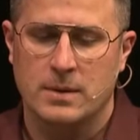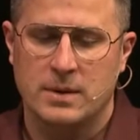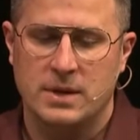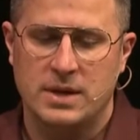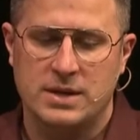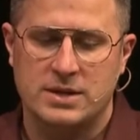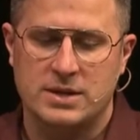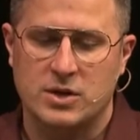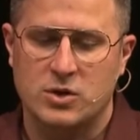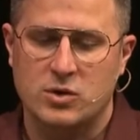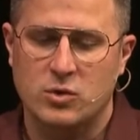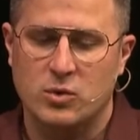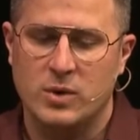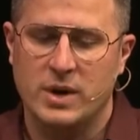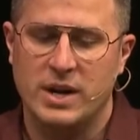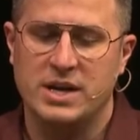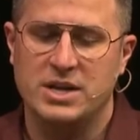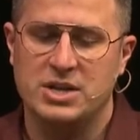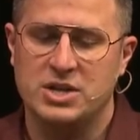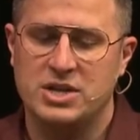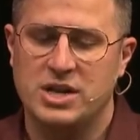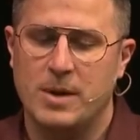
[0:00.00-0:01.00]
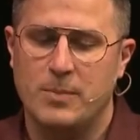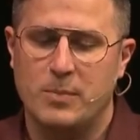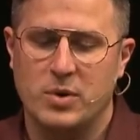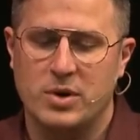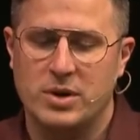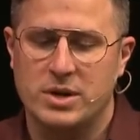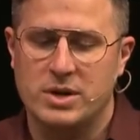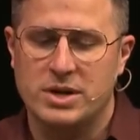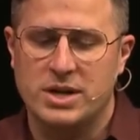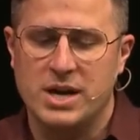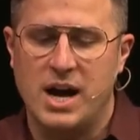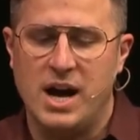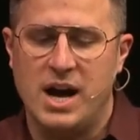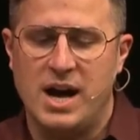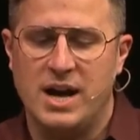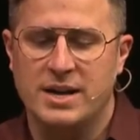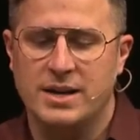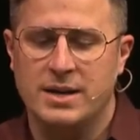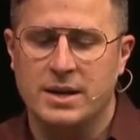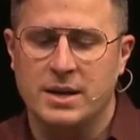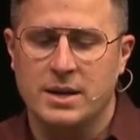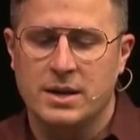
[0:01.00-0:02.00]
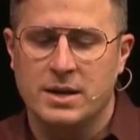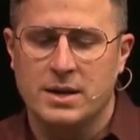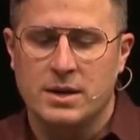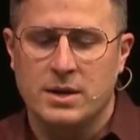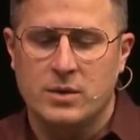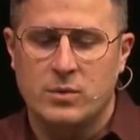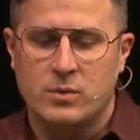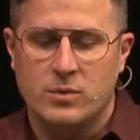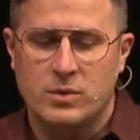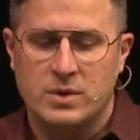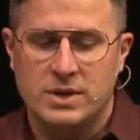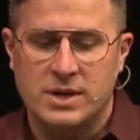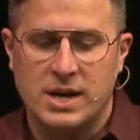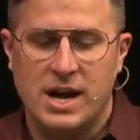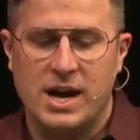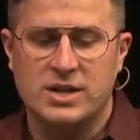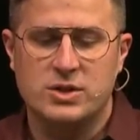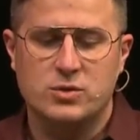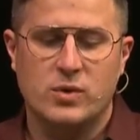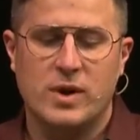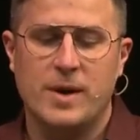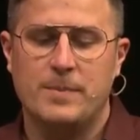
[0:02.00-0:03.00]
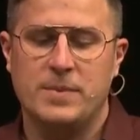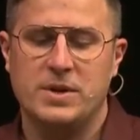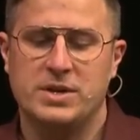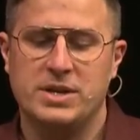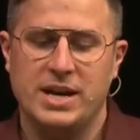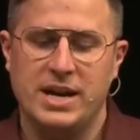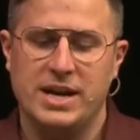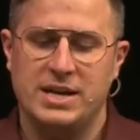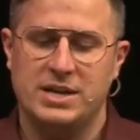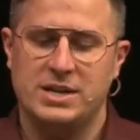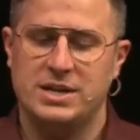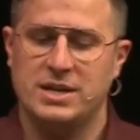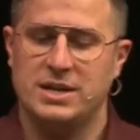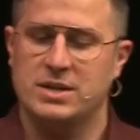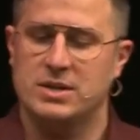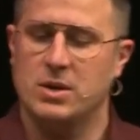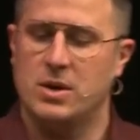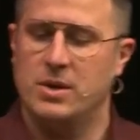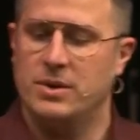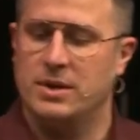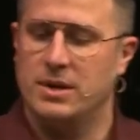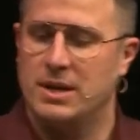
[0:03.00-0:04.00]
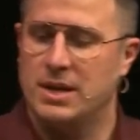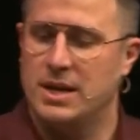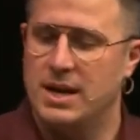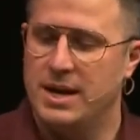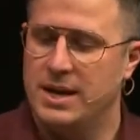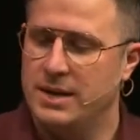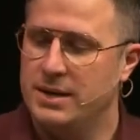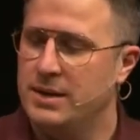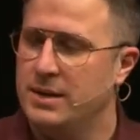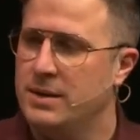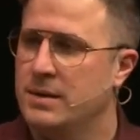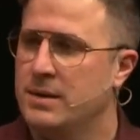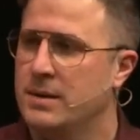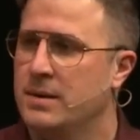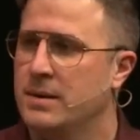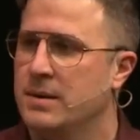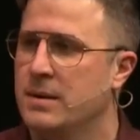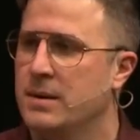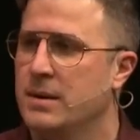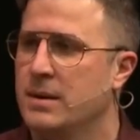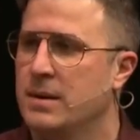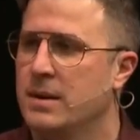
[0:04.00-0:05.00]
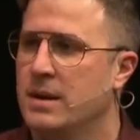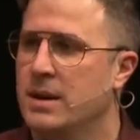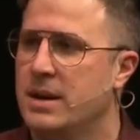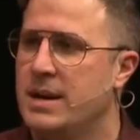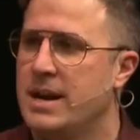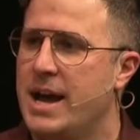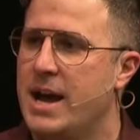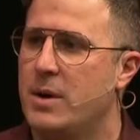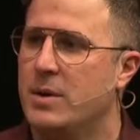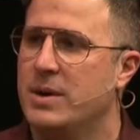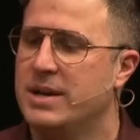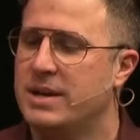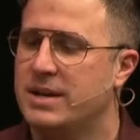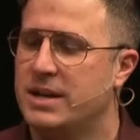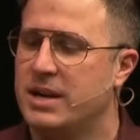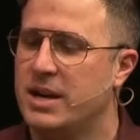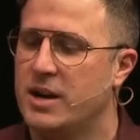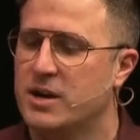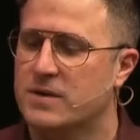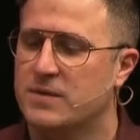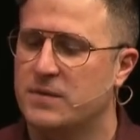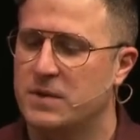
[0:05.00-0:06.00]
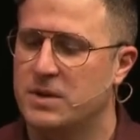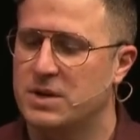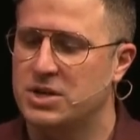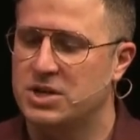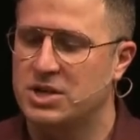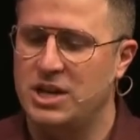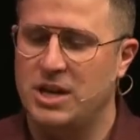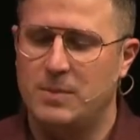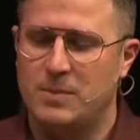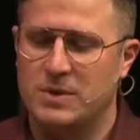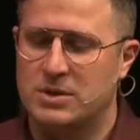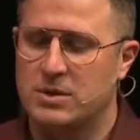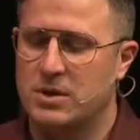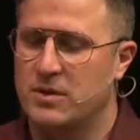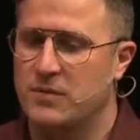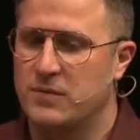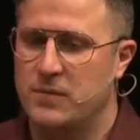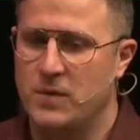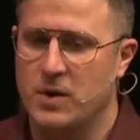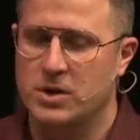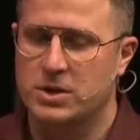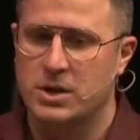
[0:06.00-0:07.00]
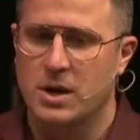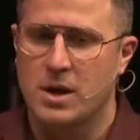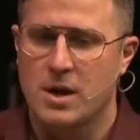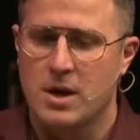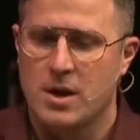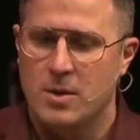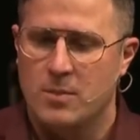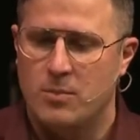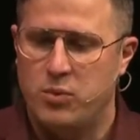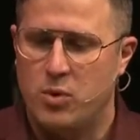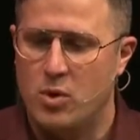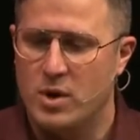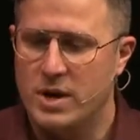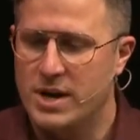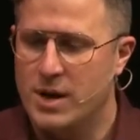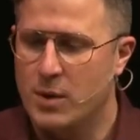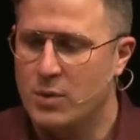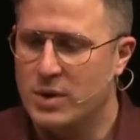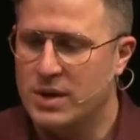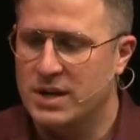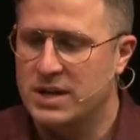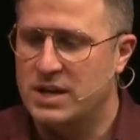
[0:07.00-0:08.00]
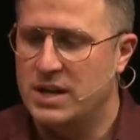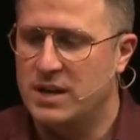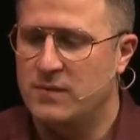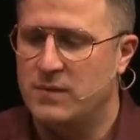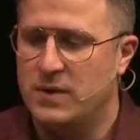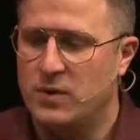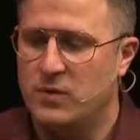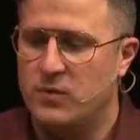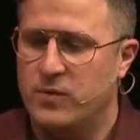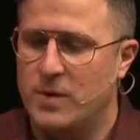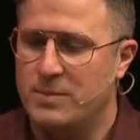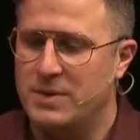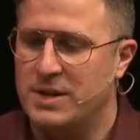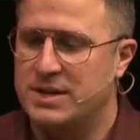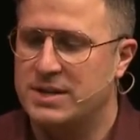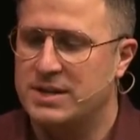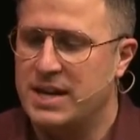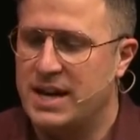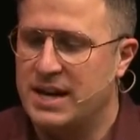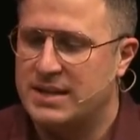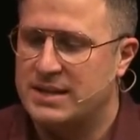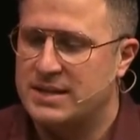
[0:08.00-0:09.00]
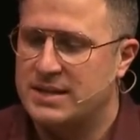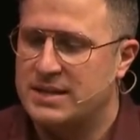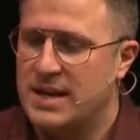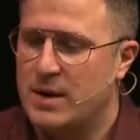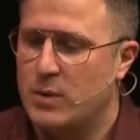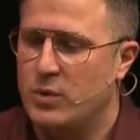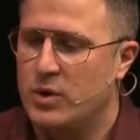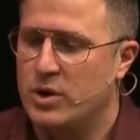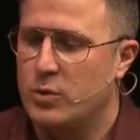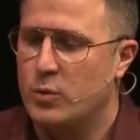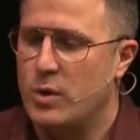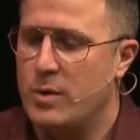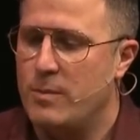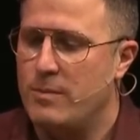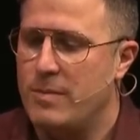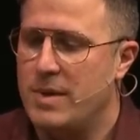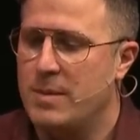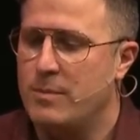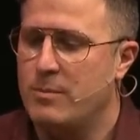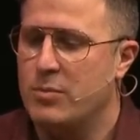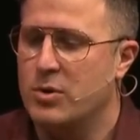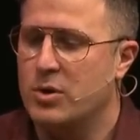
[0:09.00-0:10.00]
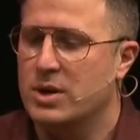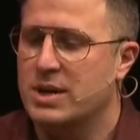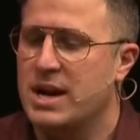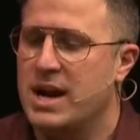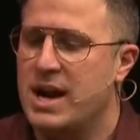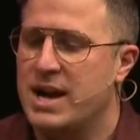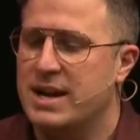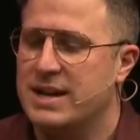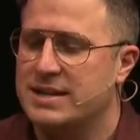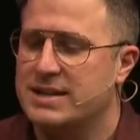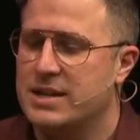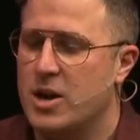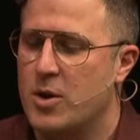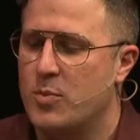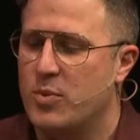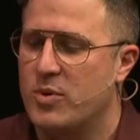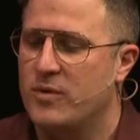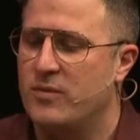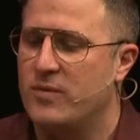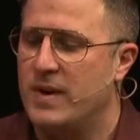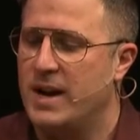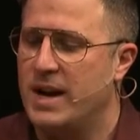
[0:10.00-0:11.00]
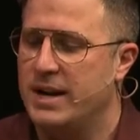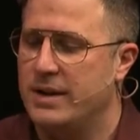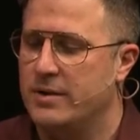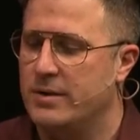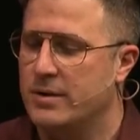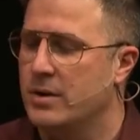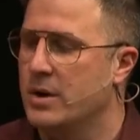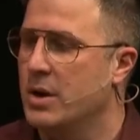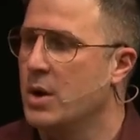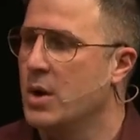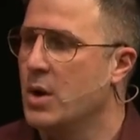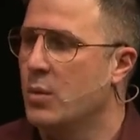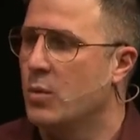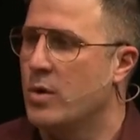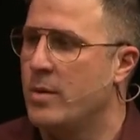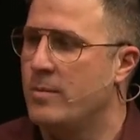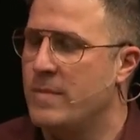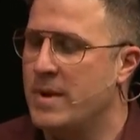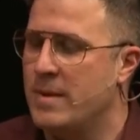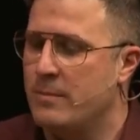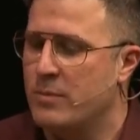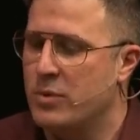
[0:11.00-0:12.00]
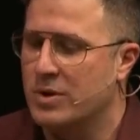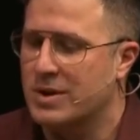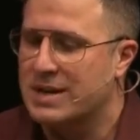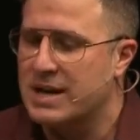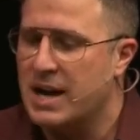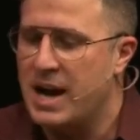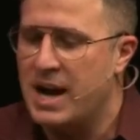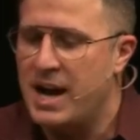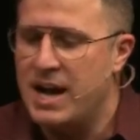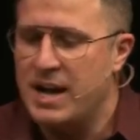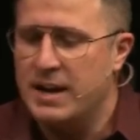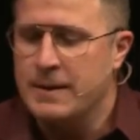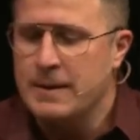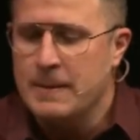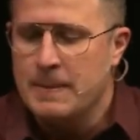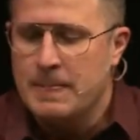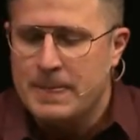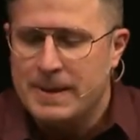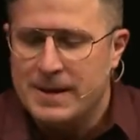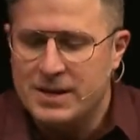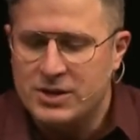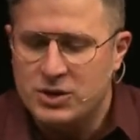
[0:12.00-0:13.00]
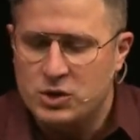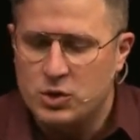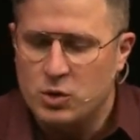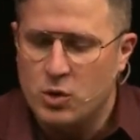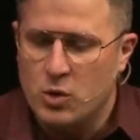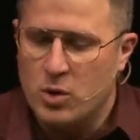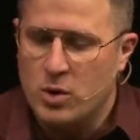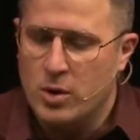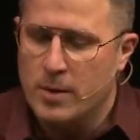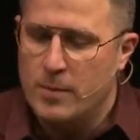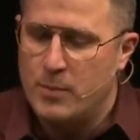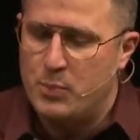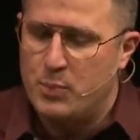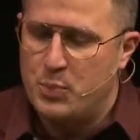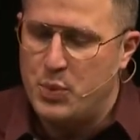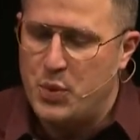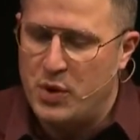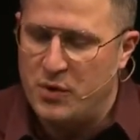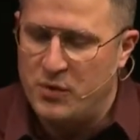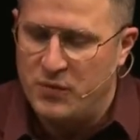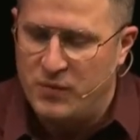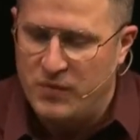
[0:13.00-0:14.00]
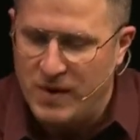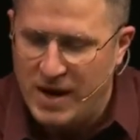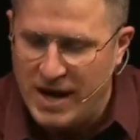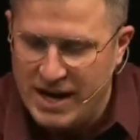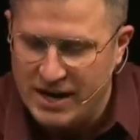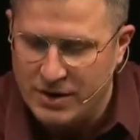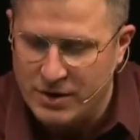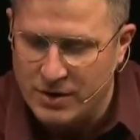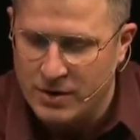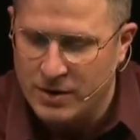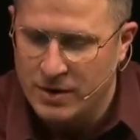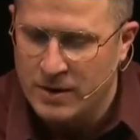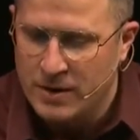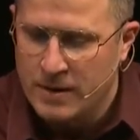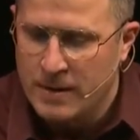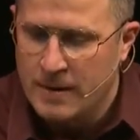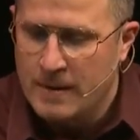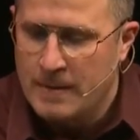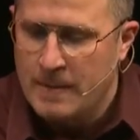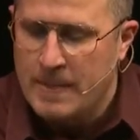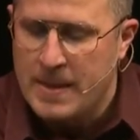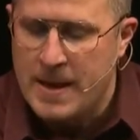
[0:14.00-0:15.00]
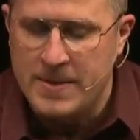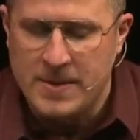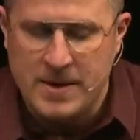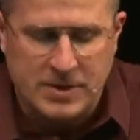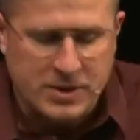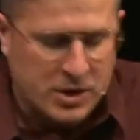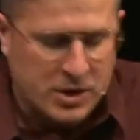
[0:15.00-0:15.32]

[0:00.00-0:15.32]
He's a great shepherd. God, God's reputation is on the line in how he cares for the sheep. And so the first point I want to give you from this text is that we're to remember God as our provider. Remember, God is your provider and that